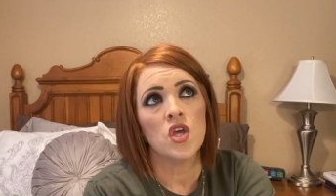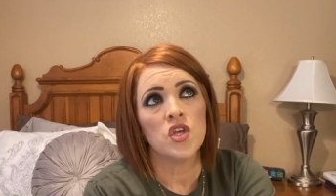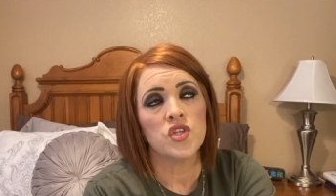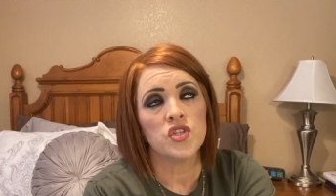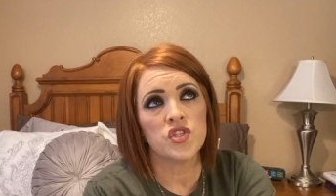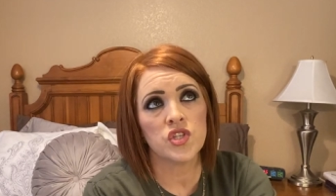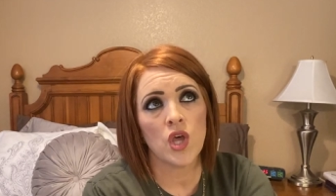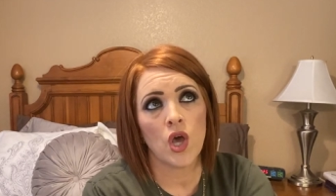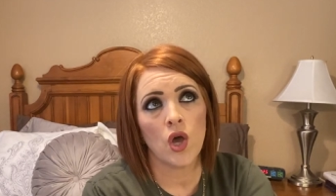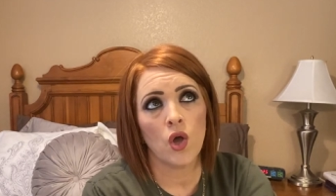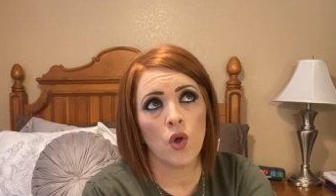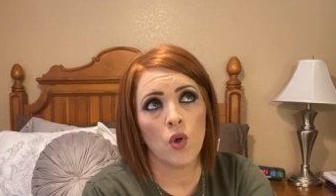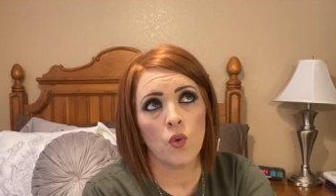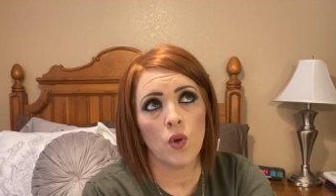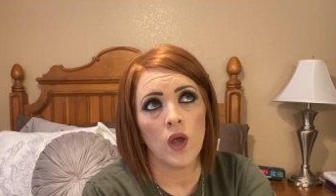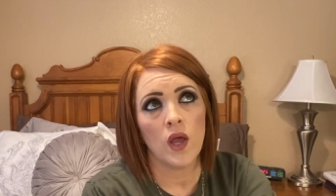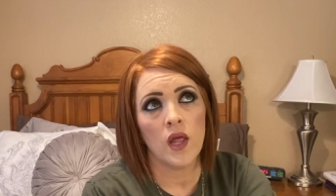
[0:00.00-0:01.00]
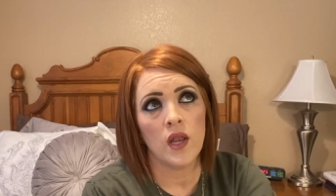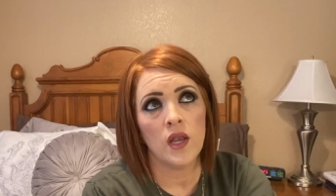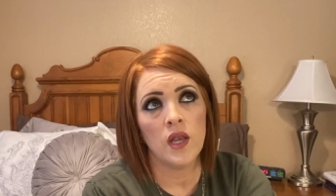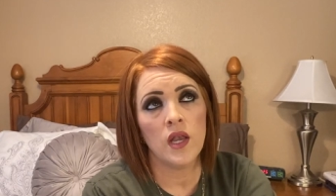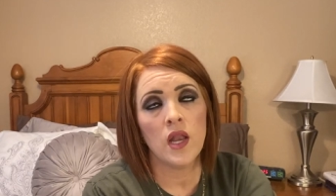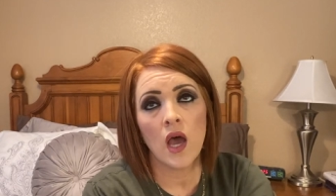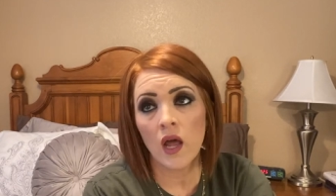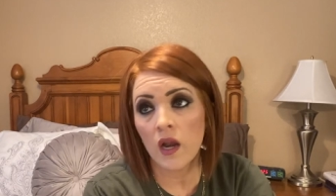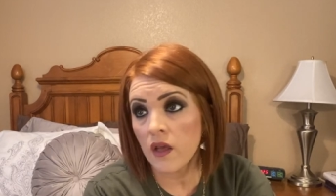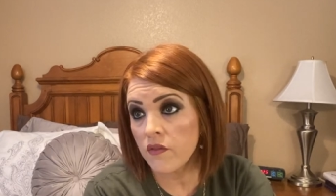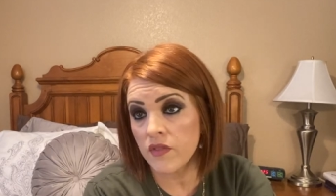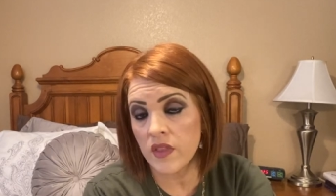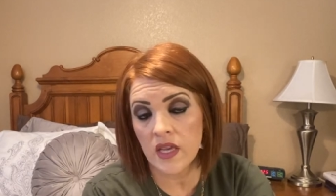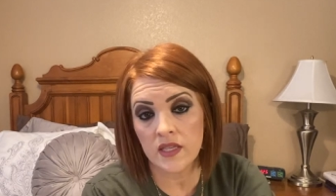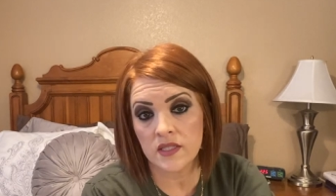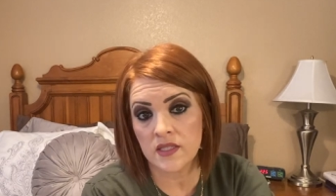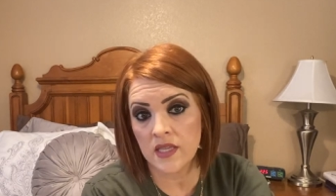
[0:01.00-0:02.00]
So none of
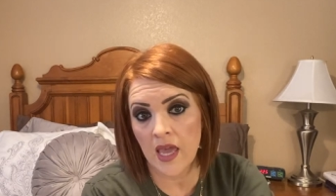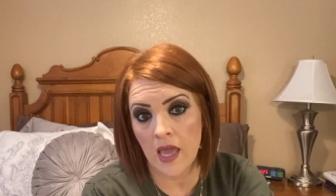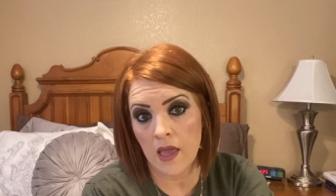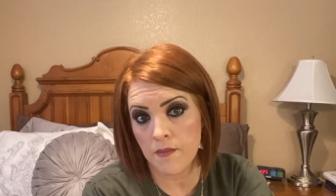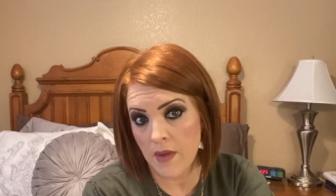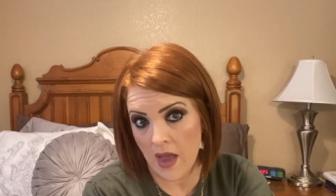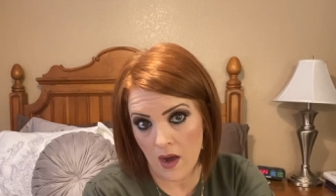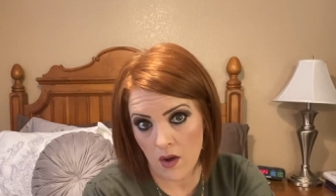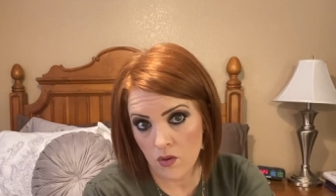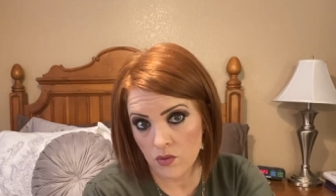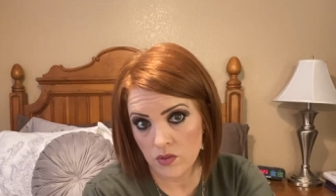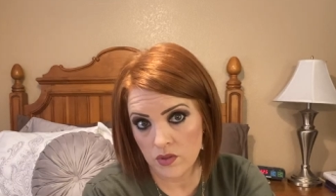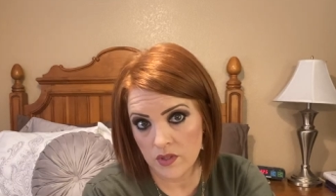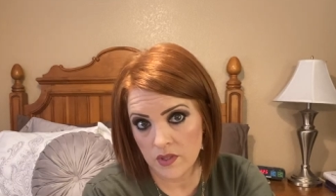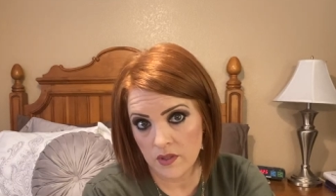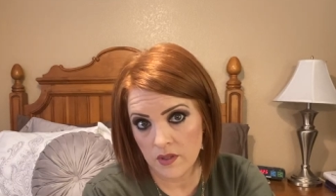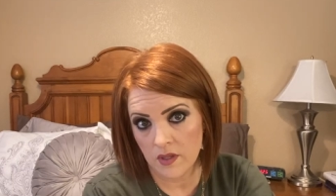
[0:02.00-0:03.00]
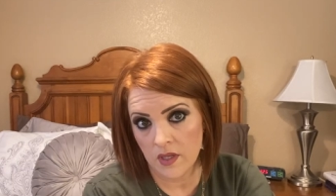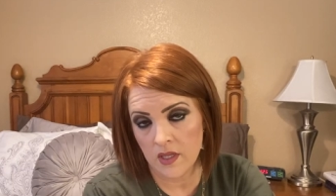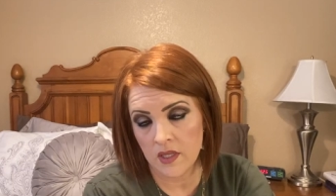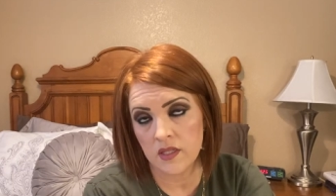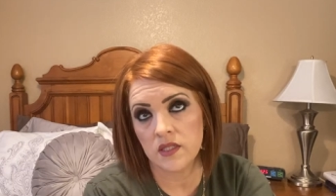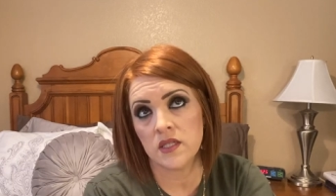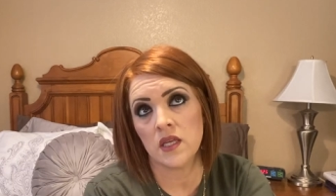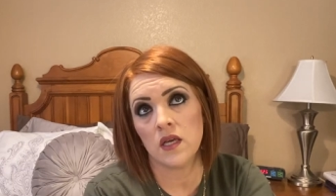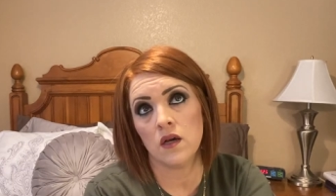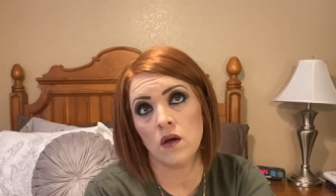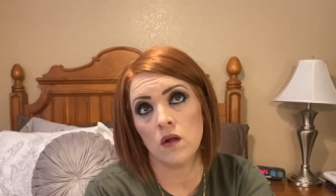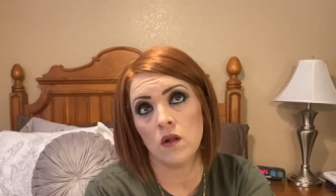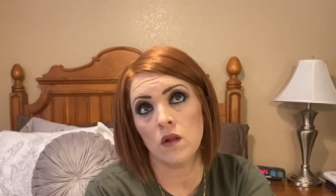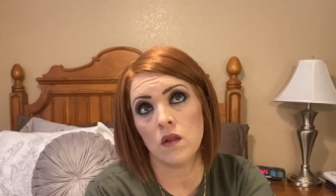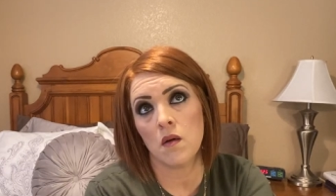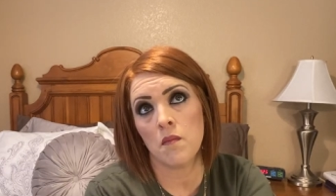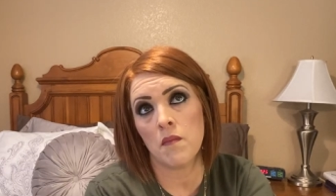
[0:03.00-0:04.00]
this came out
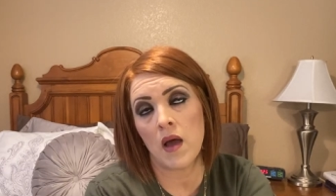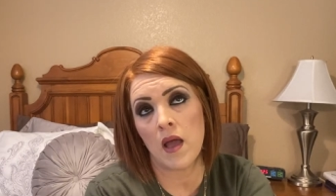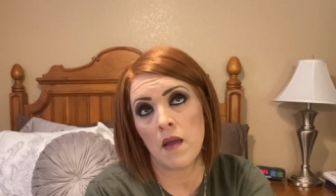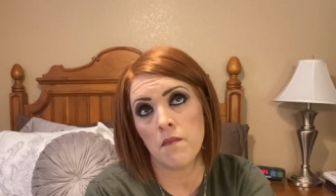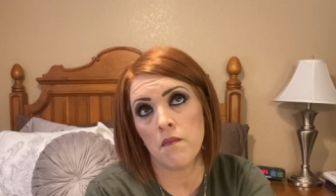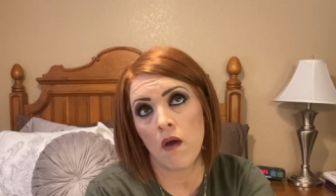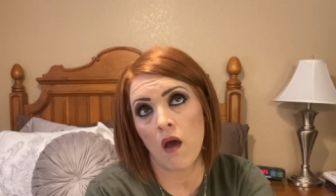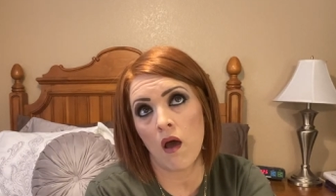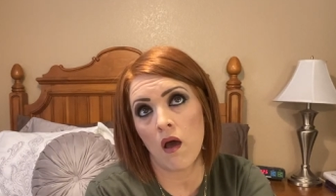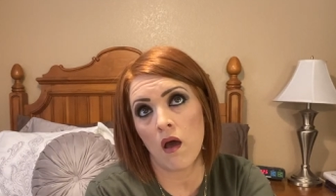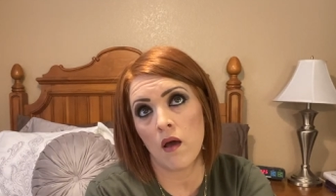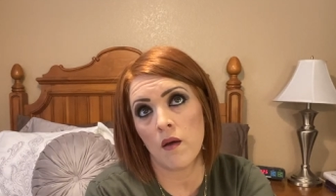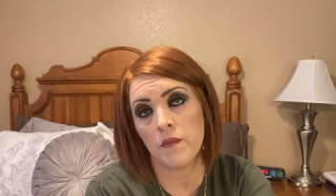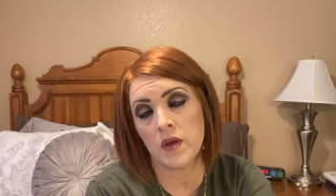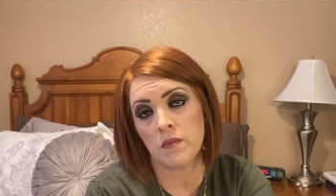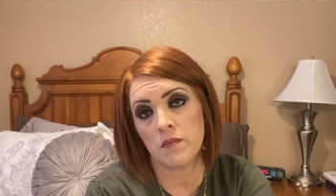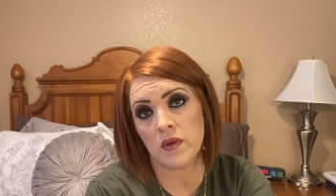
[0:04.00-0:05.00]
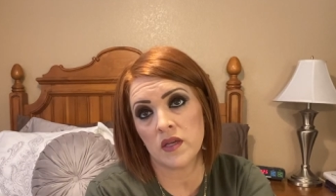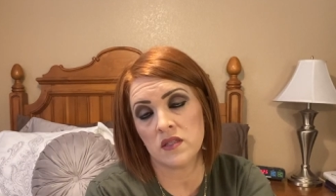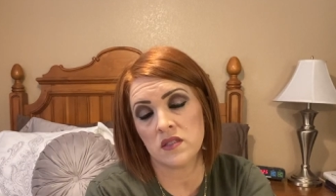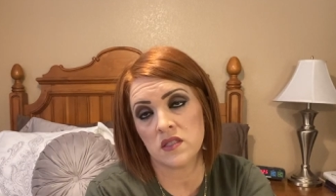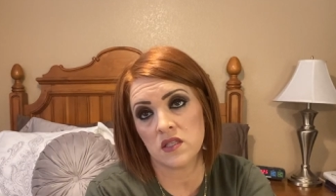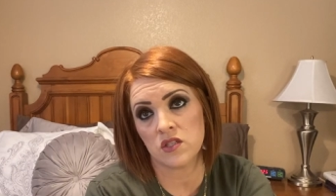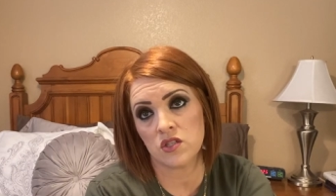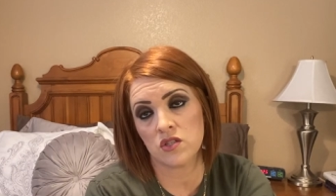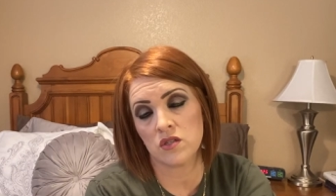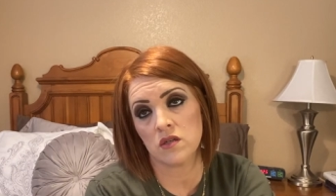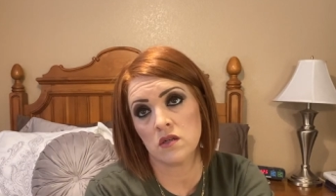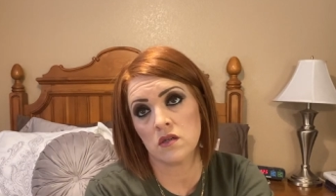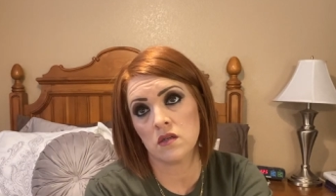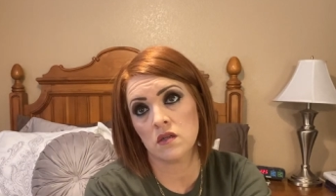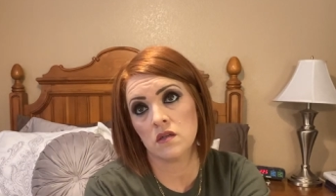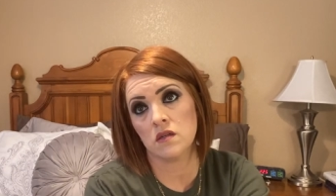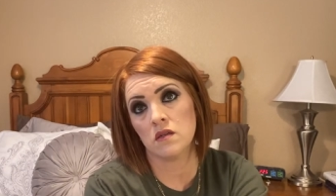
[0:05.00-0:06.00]
until my mom and my
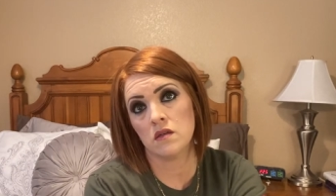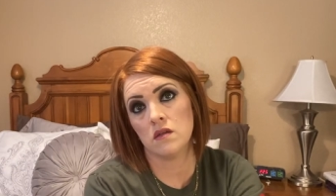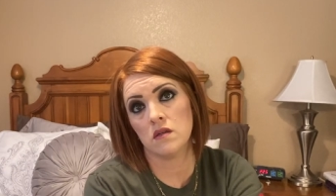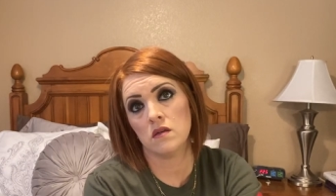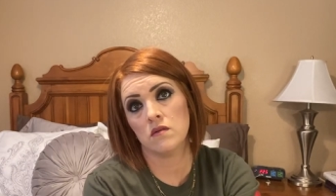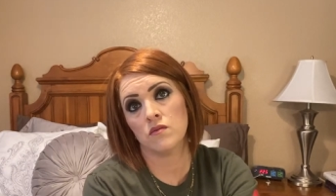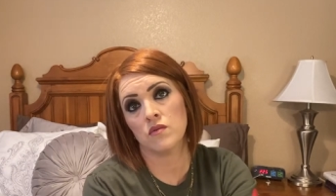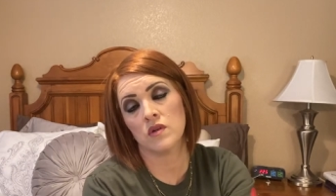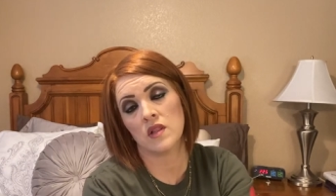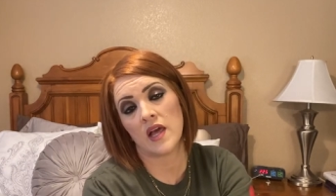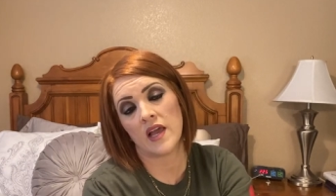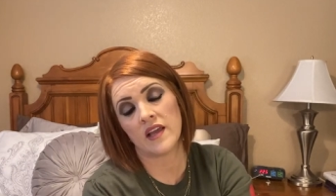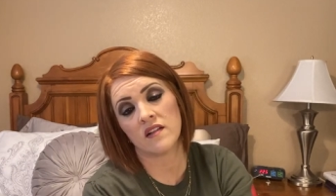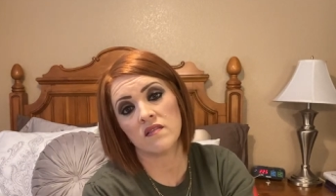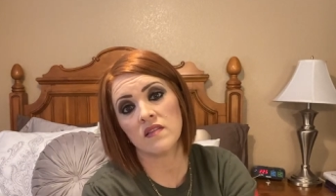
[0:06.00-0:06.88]
sister were like,